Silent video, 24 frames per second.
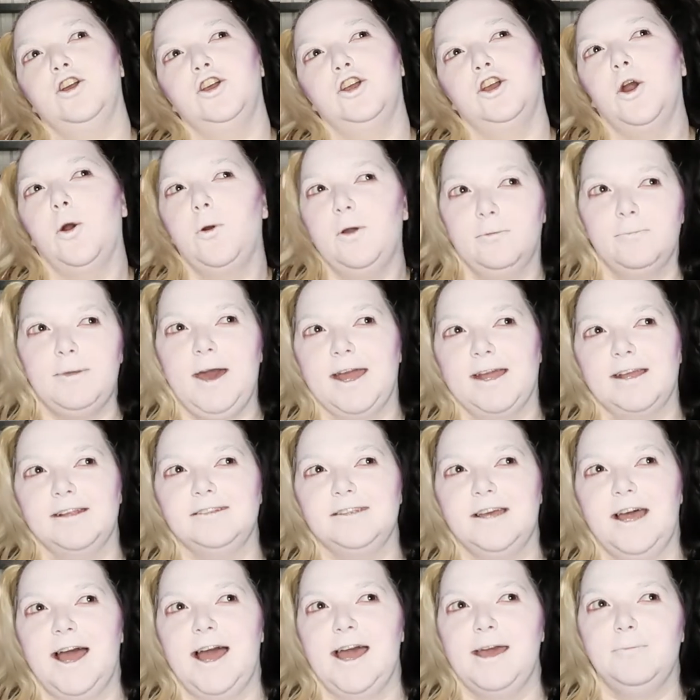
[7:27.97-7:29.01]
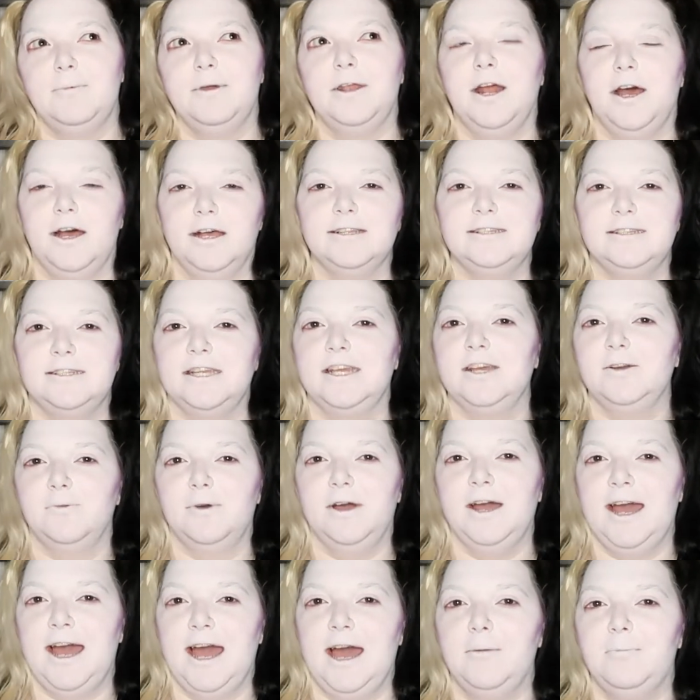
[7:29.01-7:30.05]
going back in time and us seeing
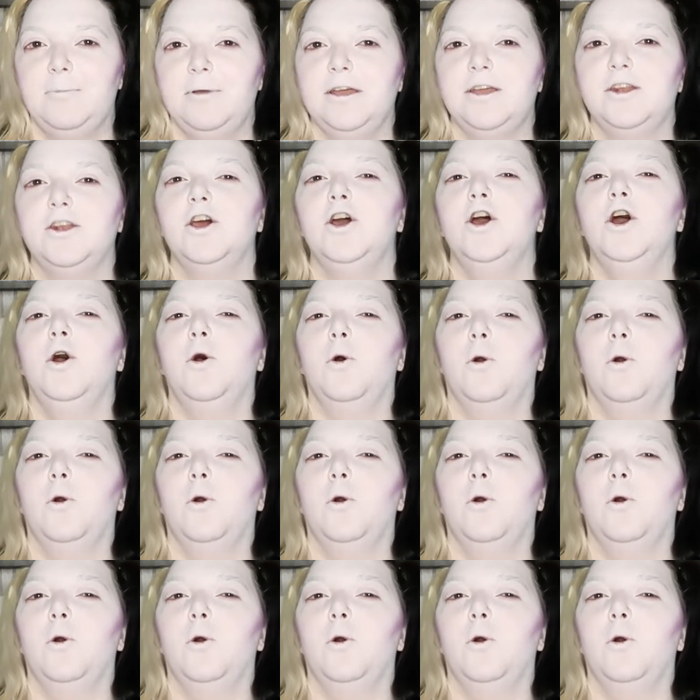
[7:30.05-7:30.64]
what happened,